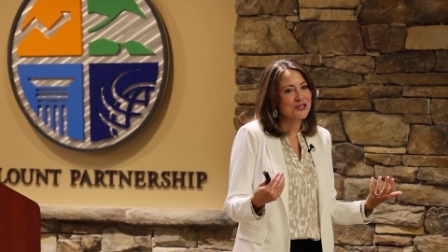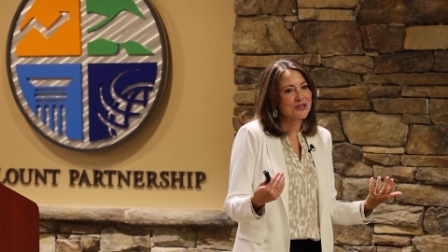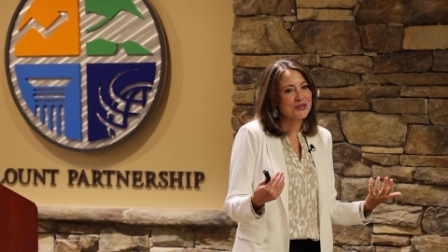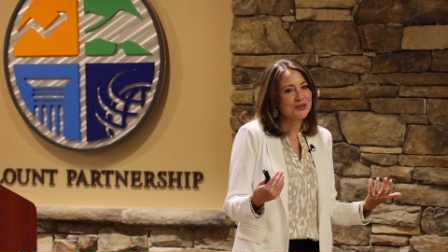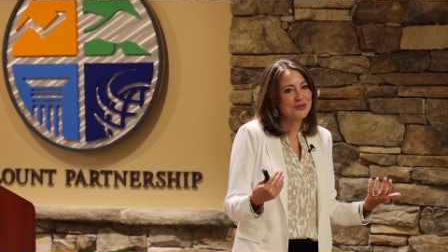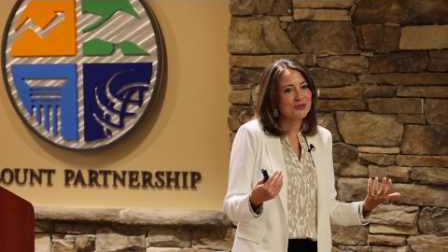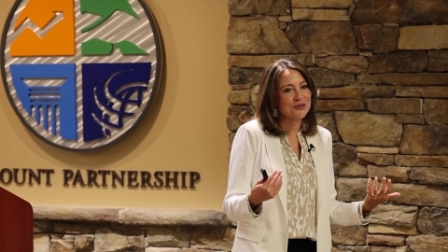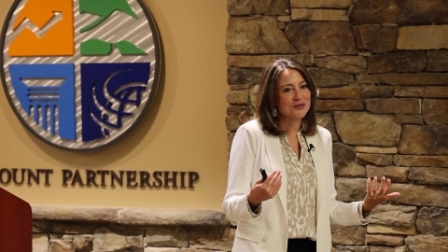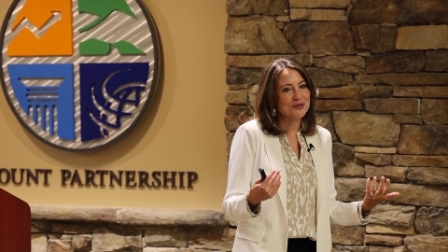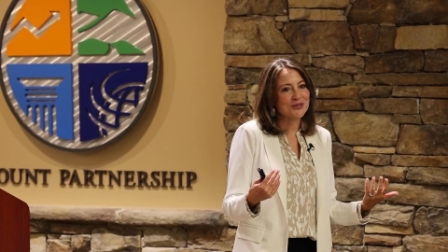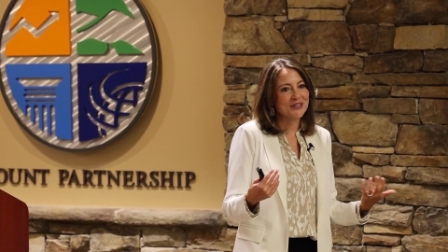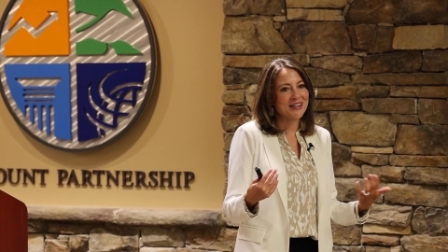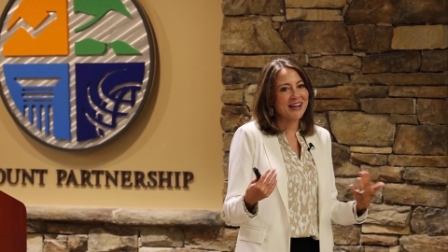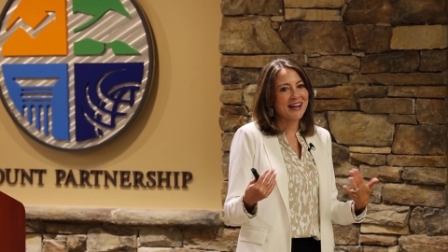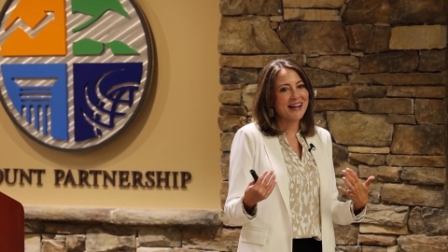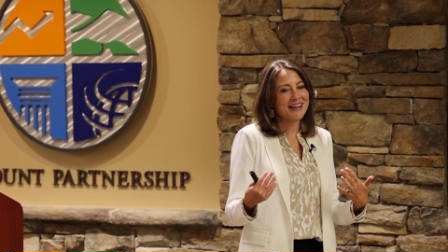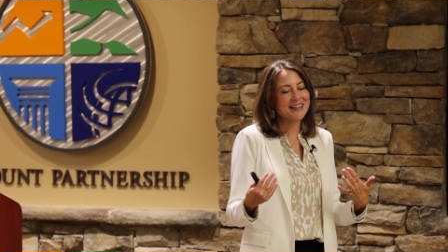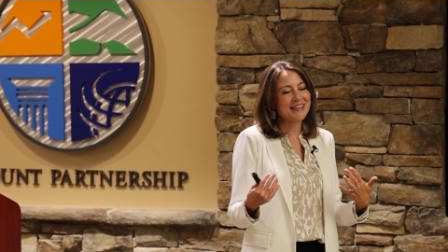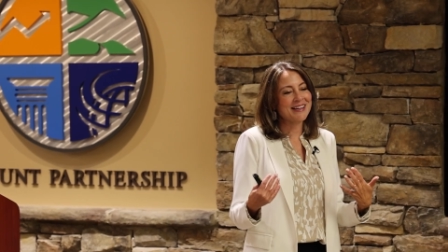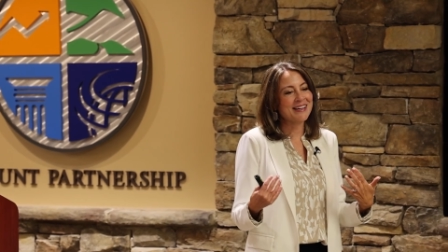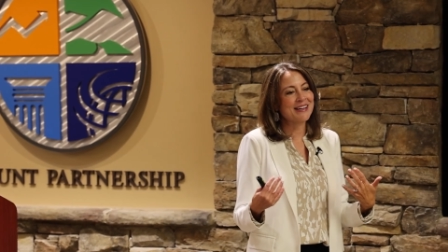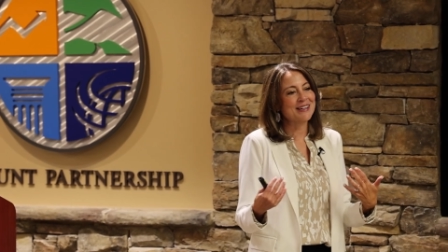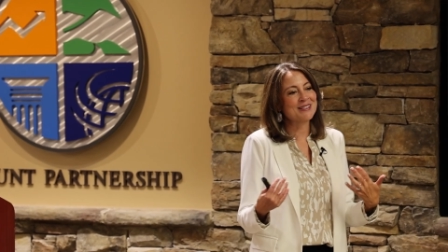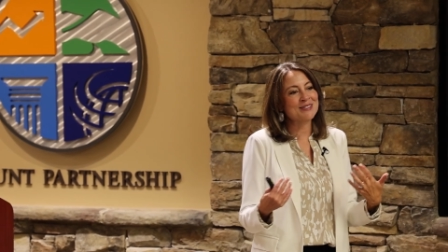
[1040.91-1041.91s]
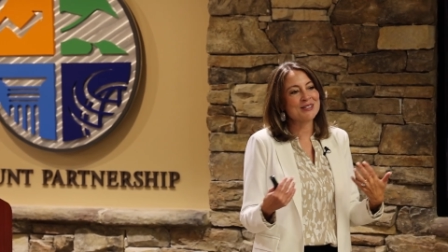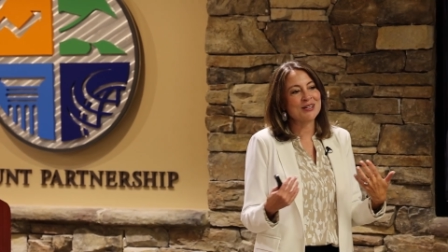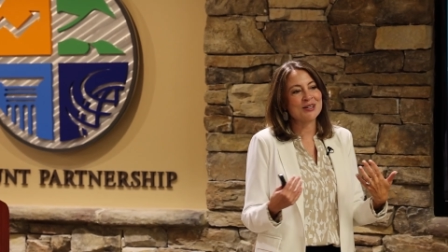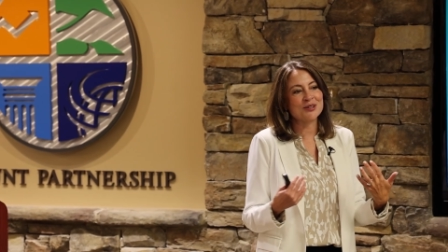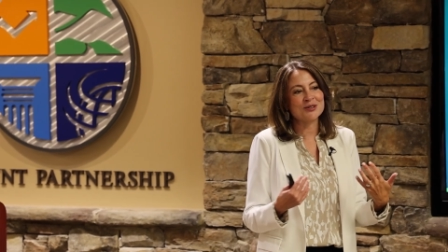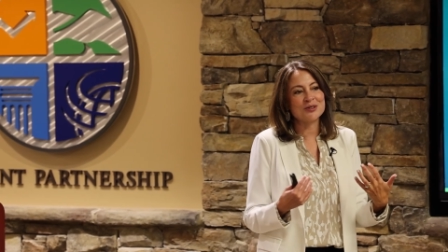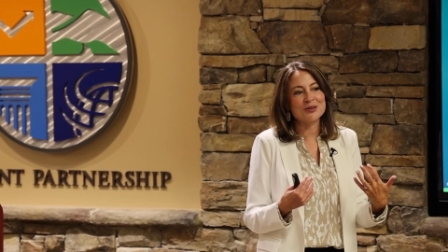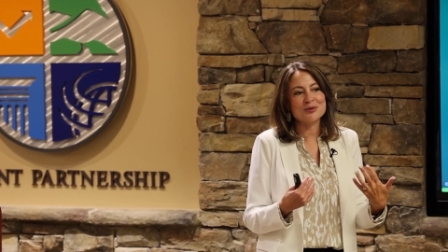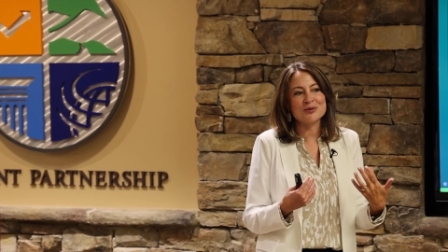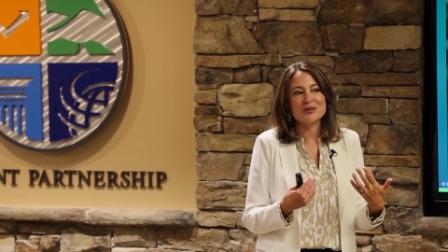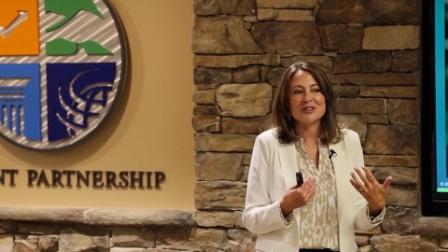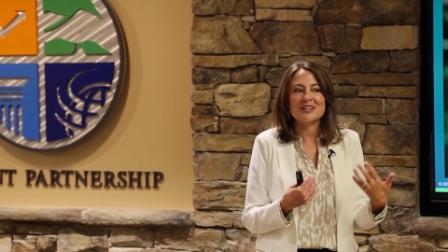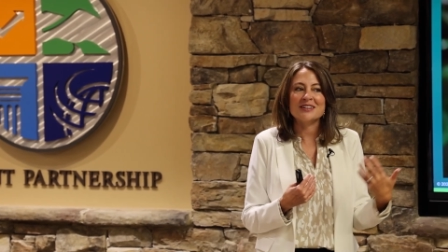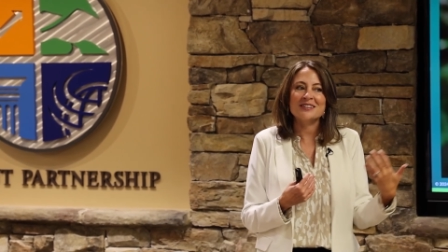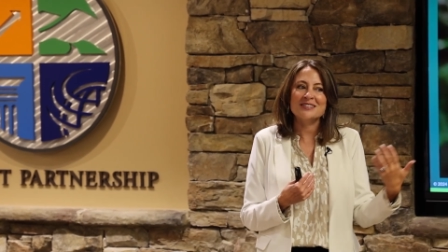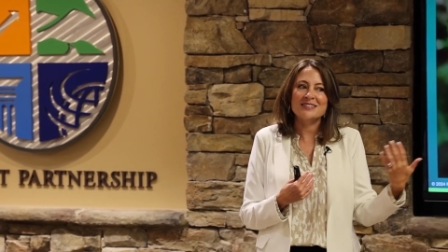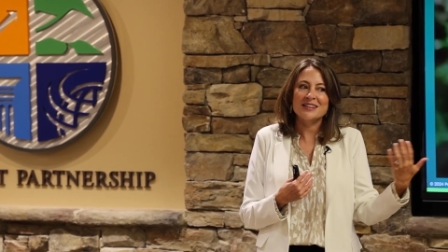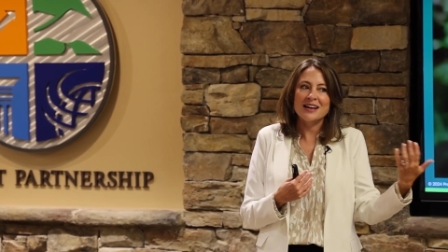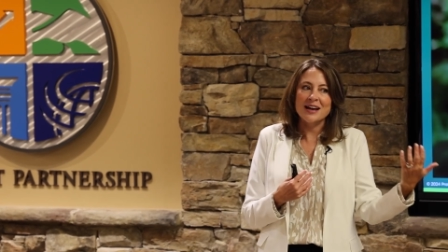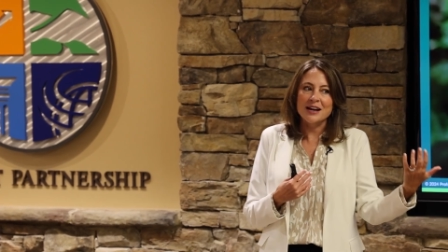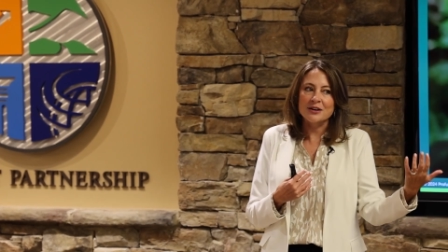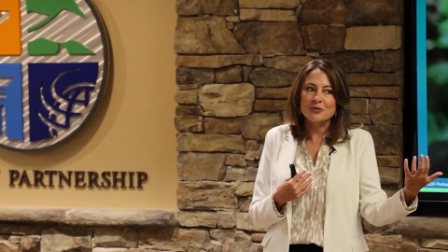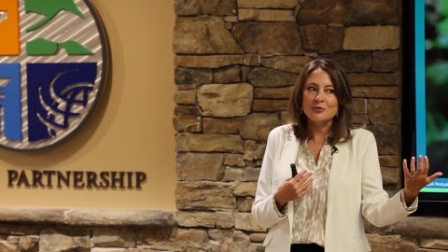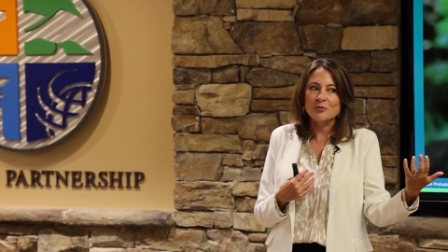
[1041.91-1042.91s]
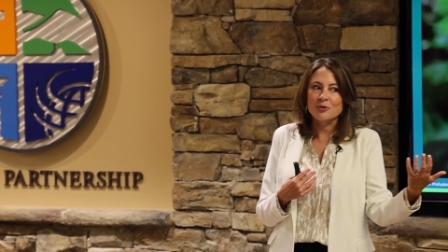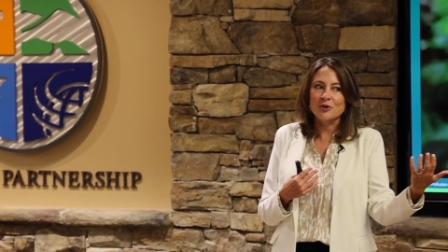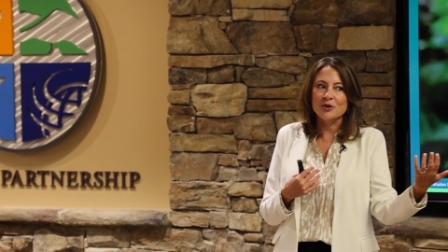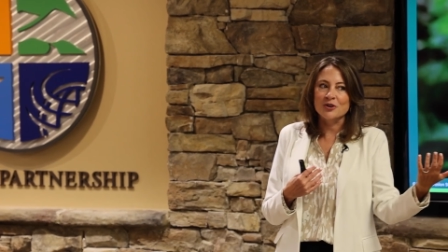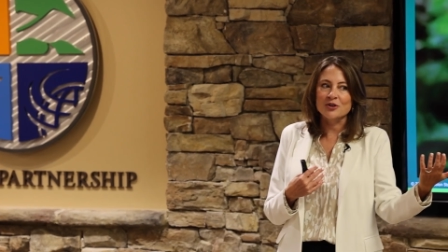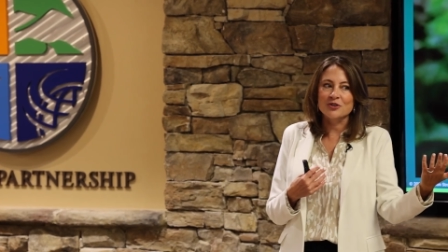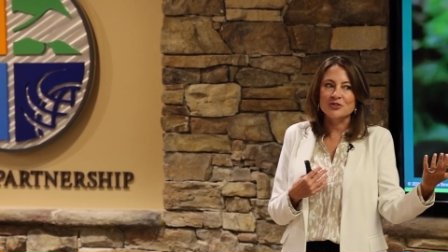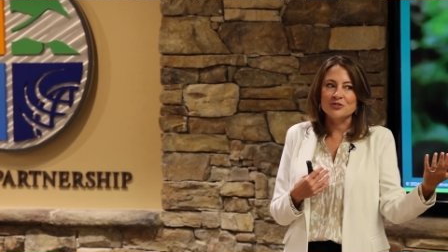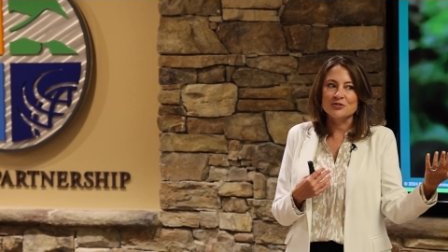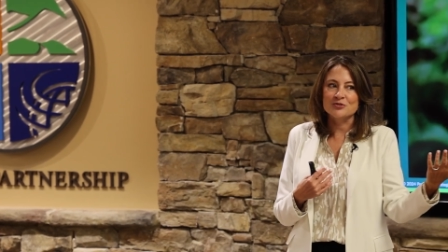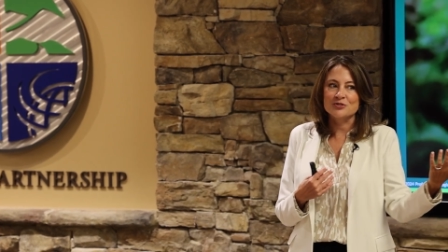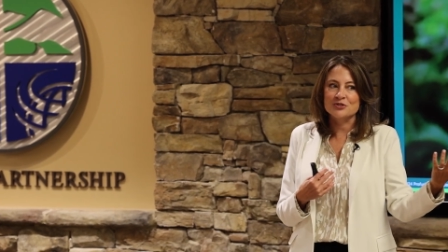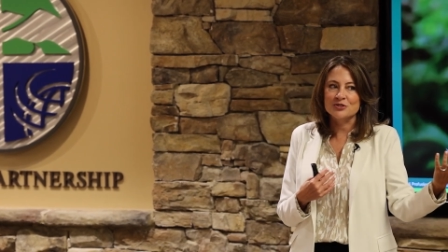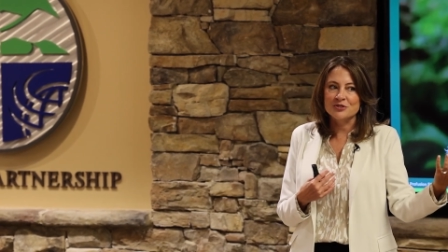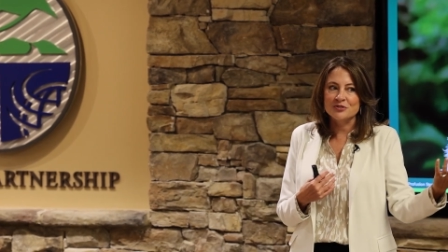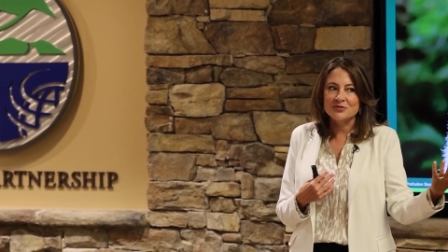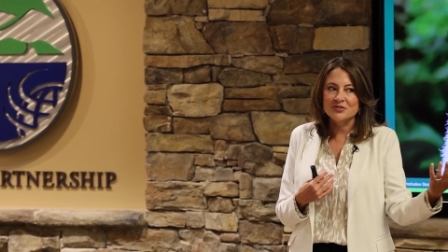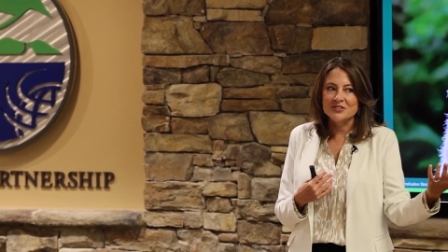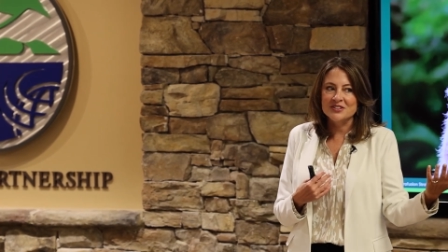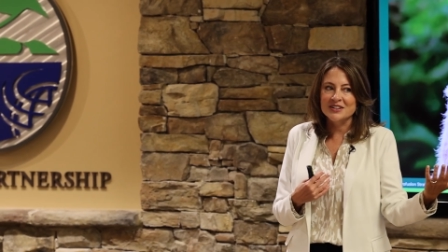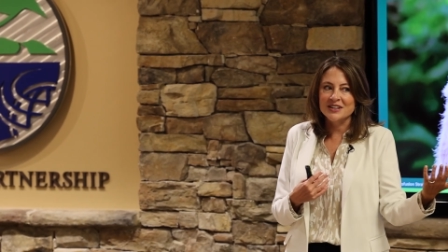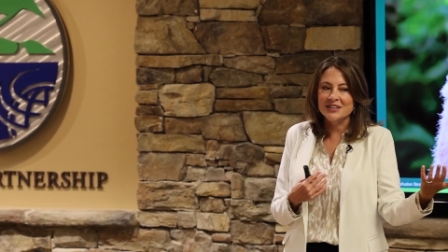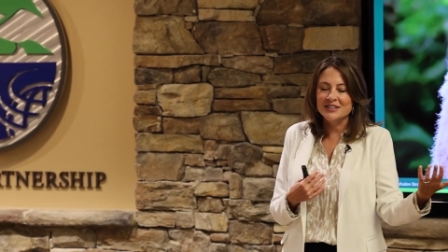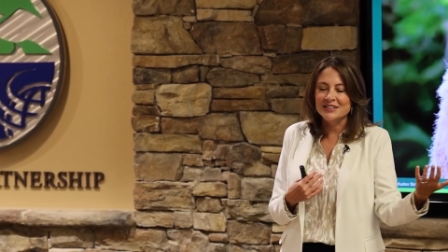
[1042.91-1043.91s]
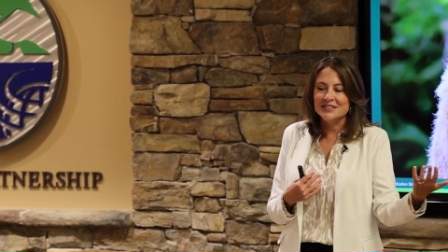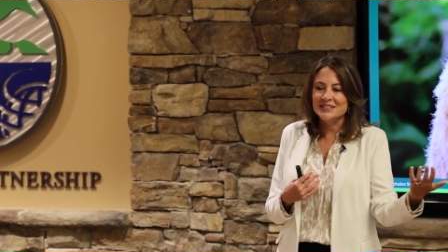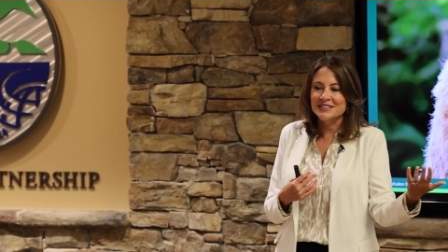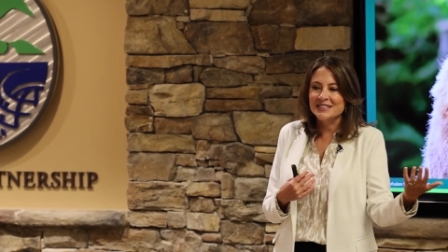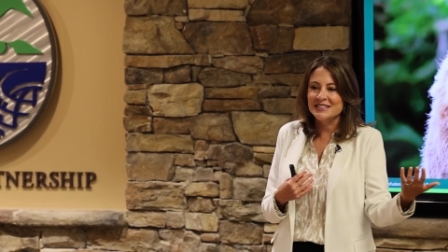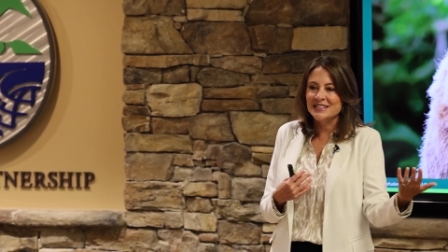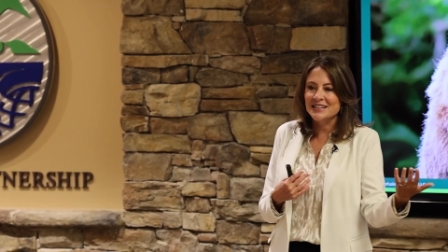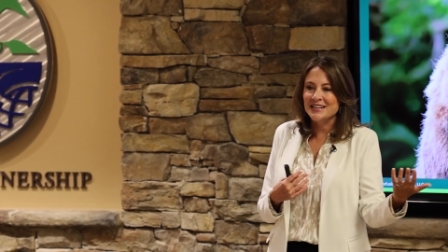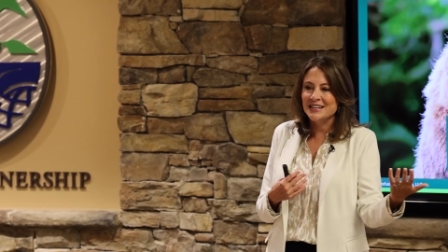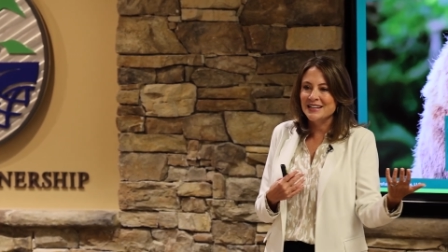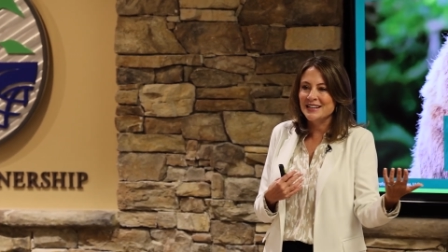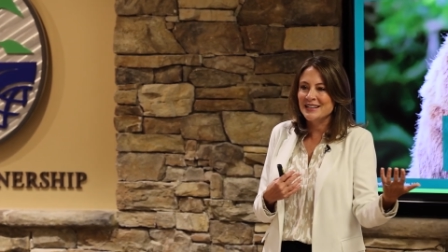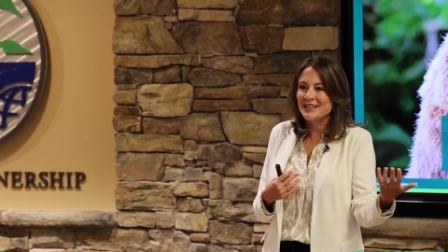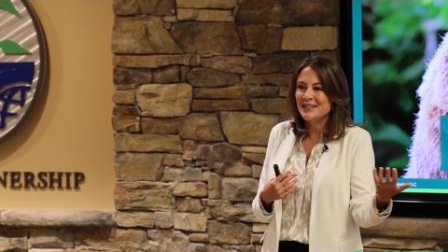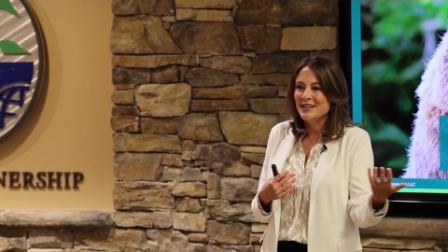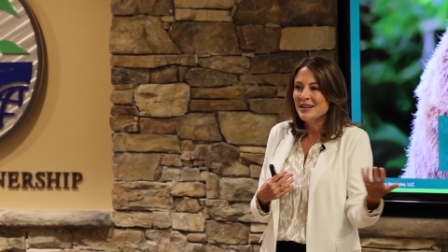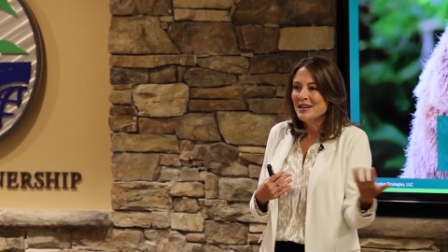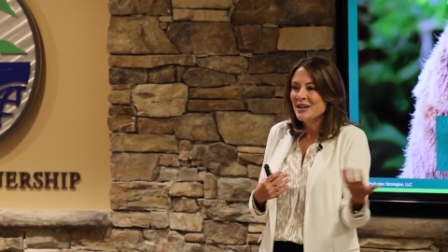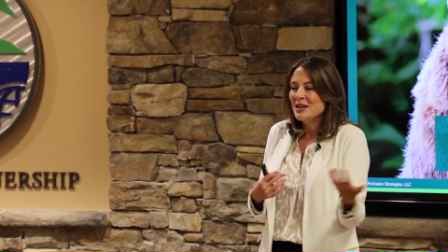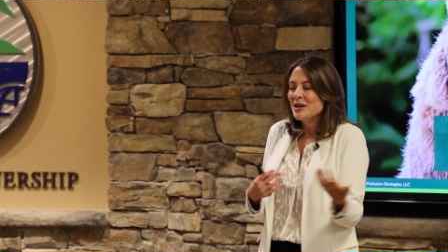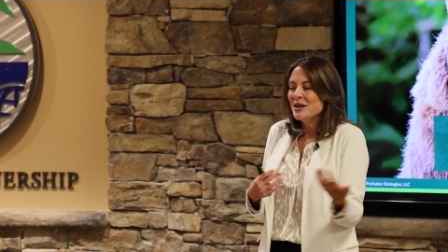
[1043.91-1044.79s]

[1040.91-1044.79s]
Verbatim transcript: and I can't tell you the exact words you should have said instead,